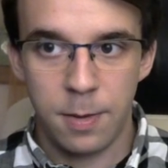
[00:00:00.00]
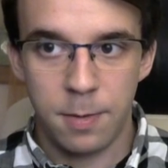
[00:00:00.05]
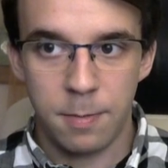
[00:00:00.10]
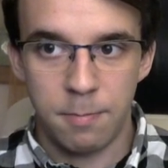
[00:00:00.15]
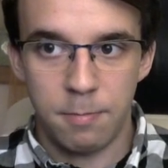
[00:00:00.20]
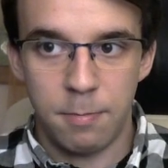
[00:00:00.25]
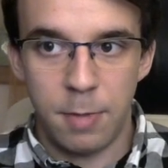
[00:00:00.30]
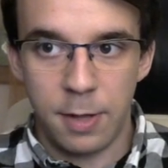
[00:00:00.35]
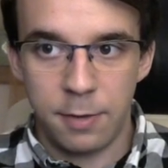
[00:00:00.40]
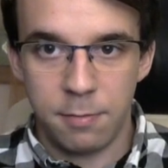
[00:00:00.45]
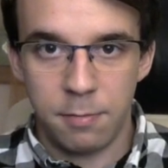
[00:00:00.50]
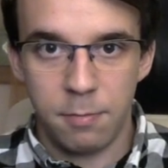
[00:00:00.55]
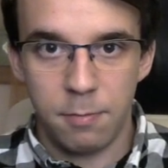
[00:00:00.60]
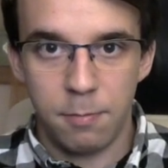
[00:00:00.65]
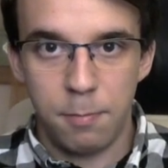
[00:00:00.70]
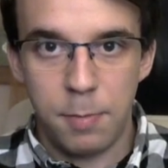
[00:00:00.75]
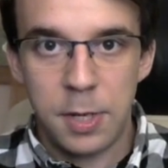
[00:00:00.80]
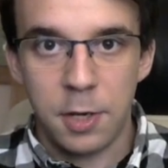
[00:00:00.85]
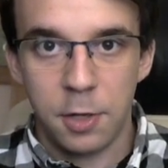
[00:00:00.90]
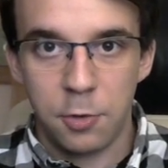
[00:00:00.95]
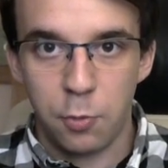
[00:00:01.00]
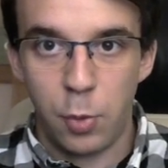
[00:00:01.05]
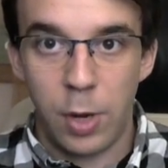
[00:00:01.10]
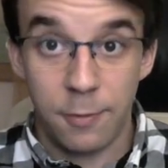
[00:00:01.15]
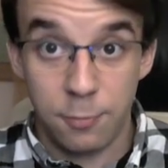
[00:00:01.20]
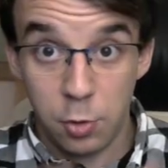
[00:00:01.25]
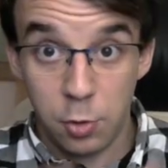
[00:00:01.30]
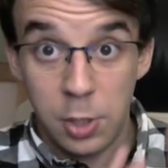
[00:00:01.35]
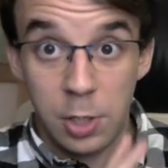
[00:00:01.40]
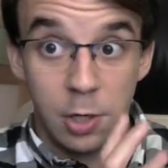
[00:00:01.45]
but because we
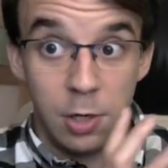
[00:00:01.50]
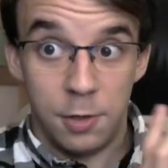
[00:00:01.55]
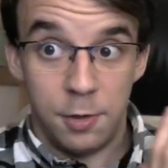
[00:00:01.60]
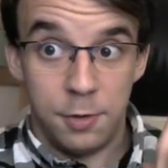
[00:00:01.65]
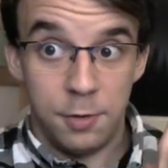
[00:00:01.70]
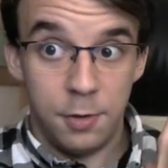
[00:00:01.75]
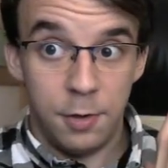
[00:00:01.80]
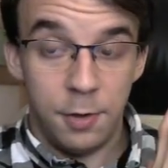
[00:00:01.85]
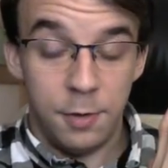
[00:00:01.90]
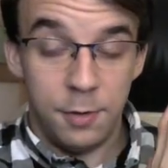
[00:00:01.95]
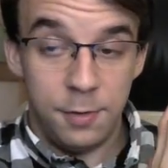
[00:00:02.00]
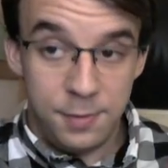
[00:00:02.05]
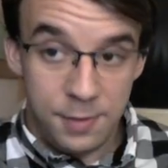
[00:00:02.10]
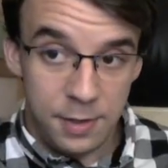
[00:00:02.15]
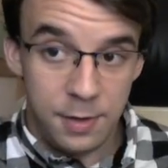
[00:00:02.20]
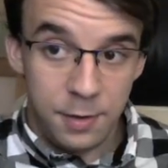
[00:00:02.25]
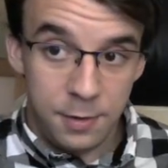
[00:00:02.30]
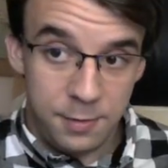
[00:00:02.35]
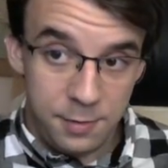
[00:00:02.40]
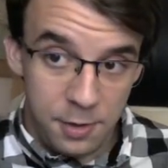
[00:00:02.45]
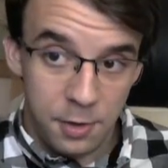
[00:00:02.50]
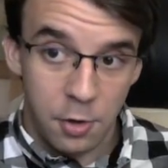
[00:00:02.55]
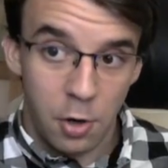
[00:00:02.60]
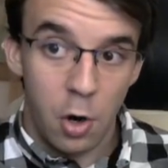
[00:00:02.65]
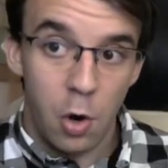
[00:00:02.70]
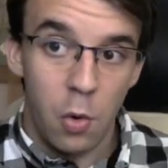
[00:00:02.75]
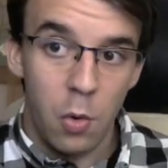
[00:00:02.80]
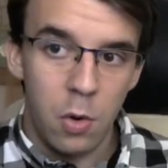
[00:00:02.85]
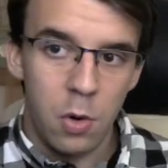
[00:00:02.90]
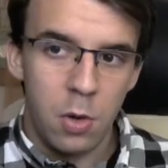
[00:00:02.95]
have to include
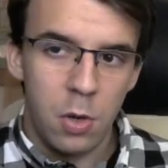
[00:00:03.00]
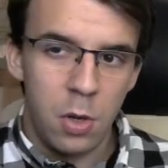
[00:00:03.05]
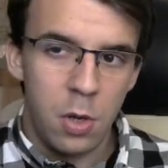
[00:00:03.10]
0,